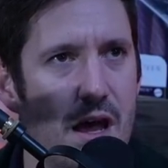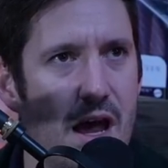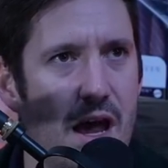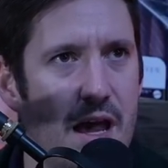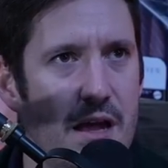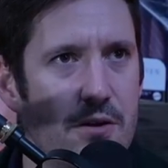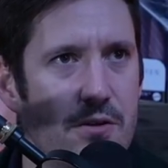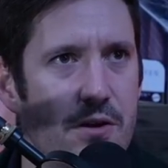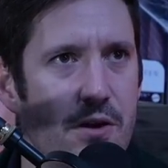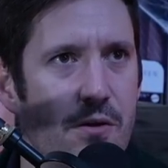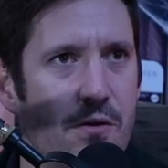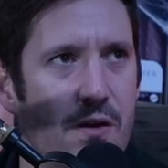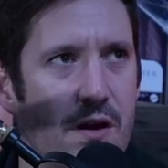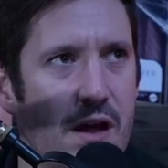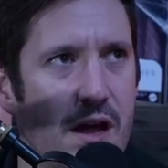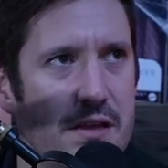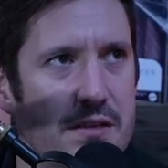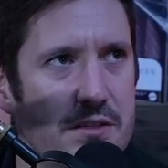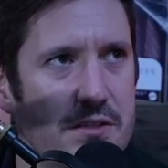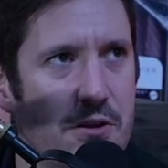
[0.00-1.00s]
I don't know.
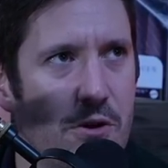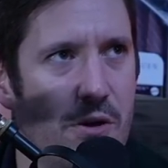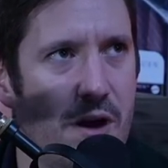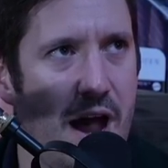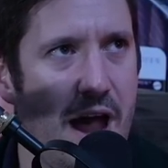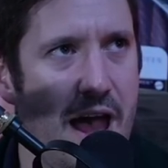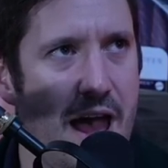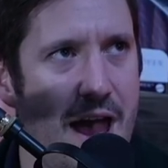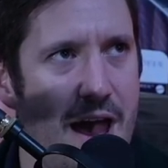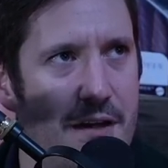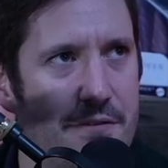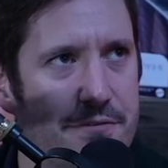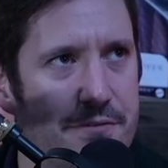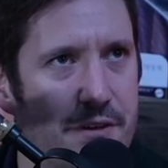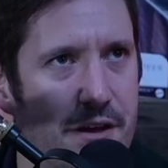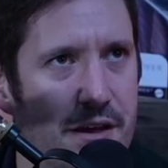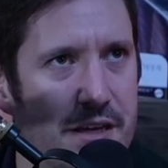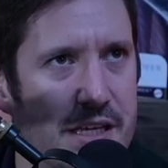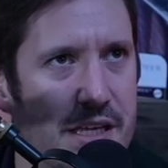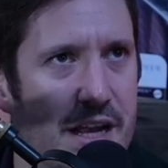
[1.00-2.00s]
You know, I have
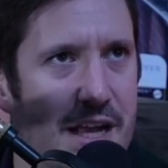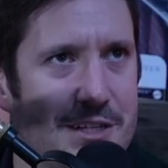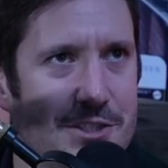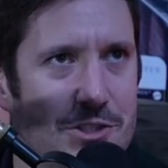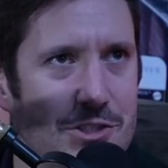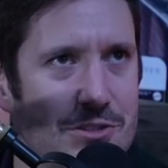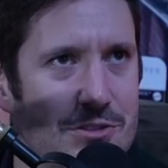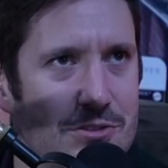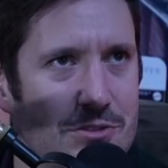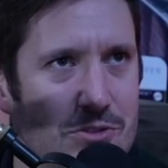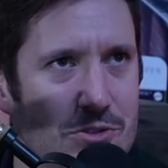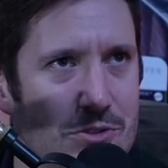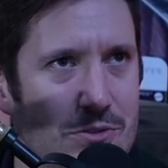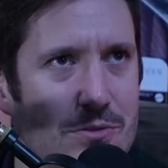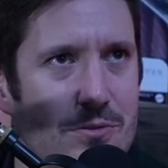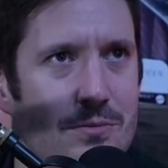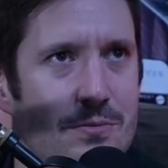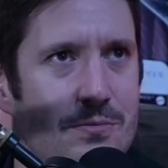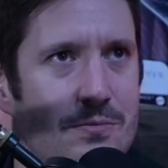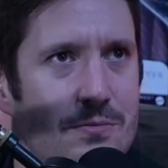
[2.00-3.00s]
a connection
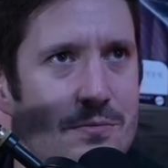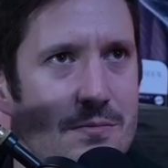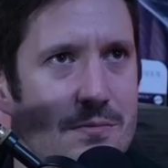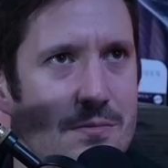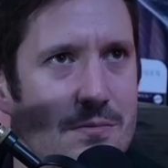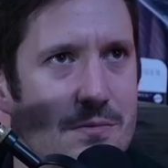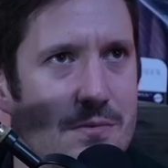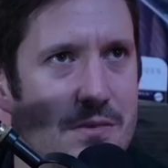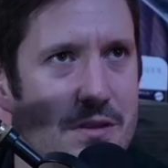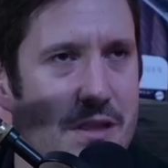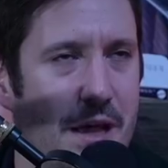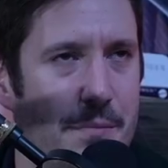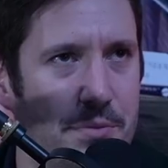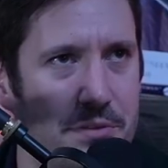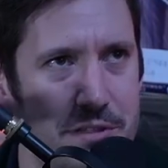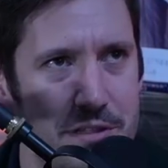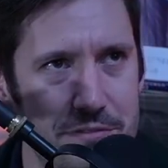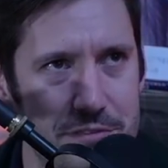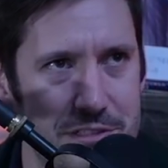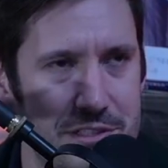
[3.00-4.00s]
to that
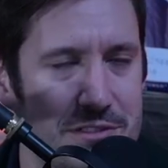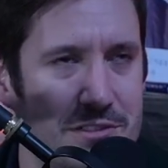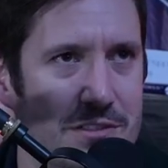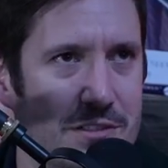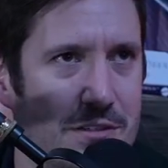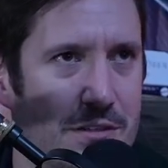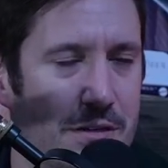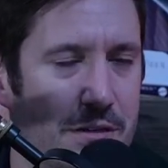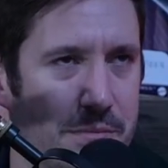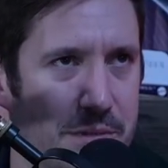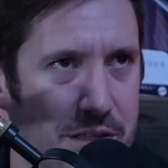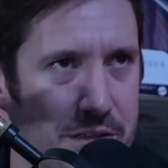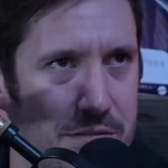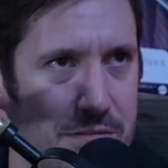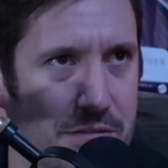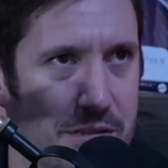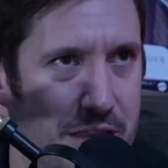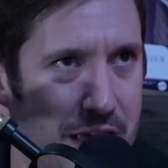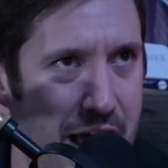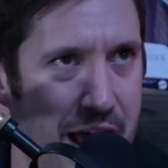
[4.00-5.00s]
belief system
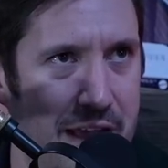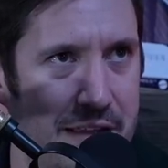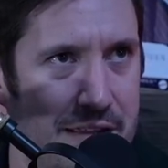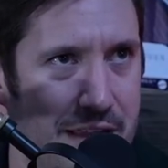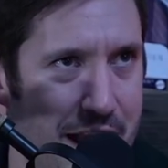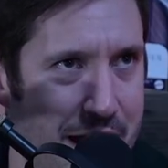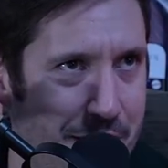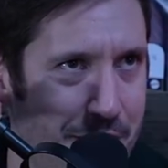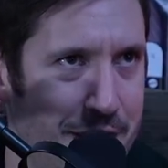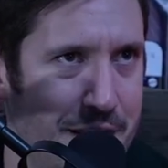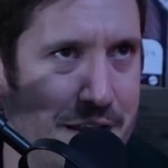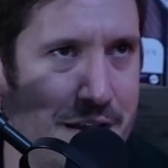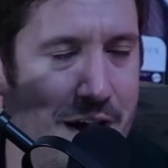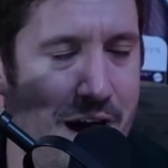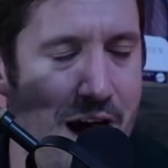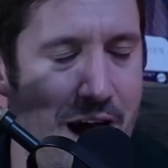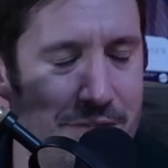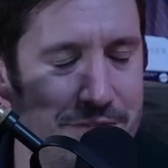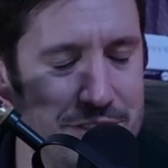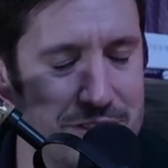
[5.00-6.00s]
and that area,
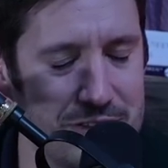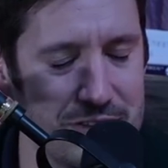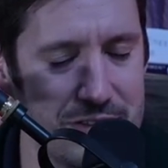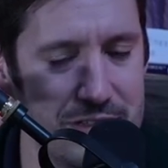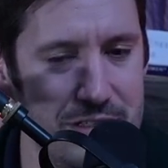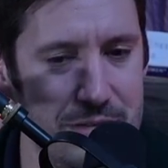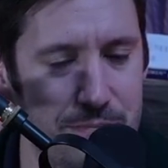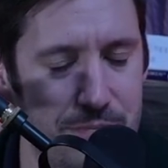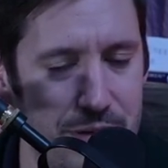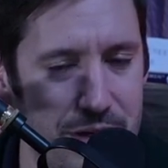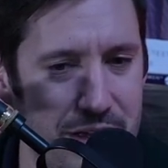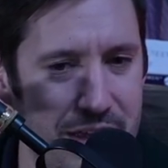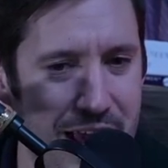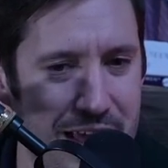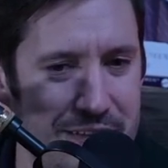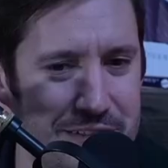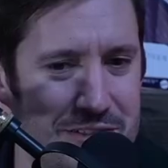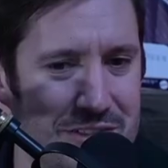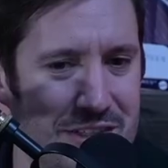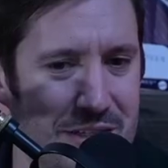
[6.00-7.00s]
obviously. But
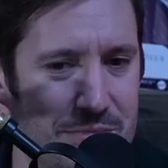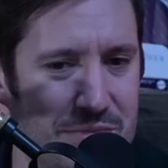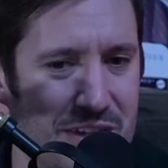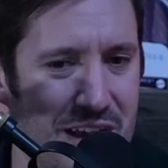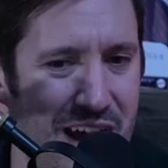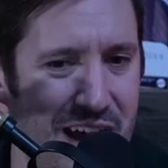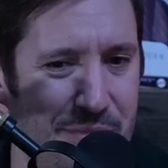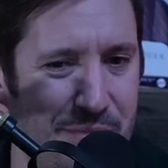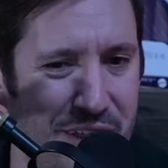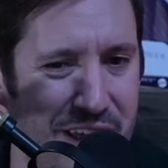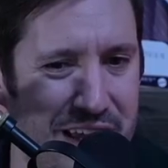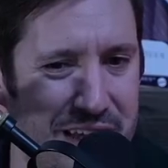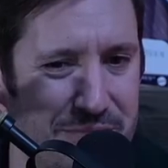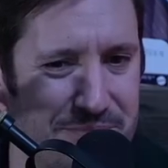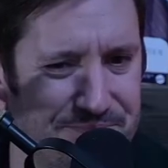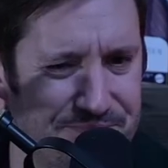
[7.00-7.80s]
at the same time, like,